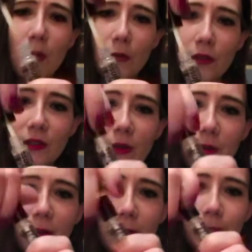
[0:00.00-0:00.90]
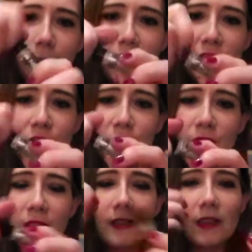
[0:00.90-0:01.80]
normal. So um, I just use
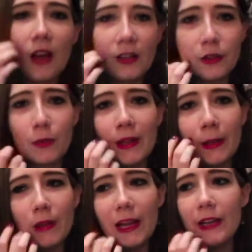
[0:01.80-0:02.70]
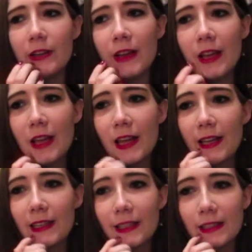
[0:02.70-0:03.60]
this under my lip liner
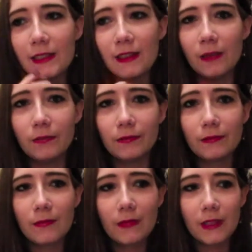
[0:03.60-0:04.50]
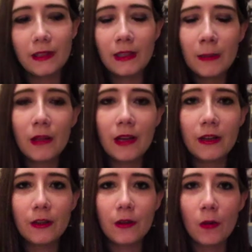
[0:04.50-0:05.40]
because um, the lip
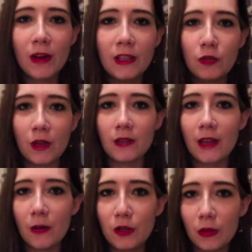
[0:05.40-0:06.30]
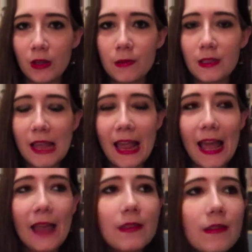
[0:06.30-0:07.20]
liner already dries out your lips,
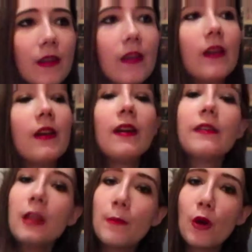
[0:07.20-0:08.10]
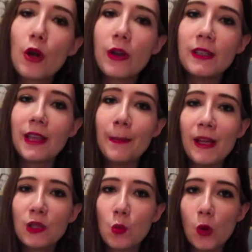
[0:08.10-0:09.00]
and the lip butter is a
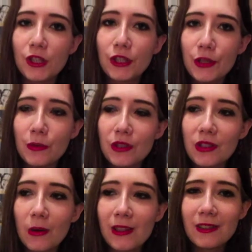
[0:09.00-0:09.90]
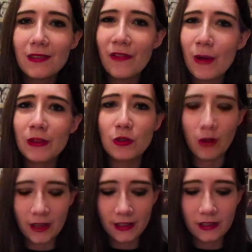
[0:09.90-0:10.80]
matte one too, so it's very
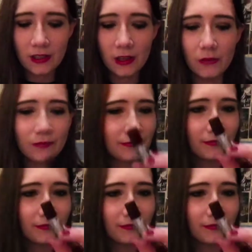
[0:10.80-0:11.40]
drying. So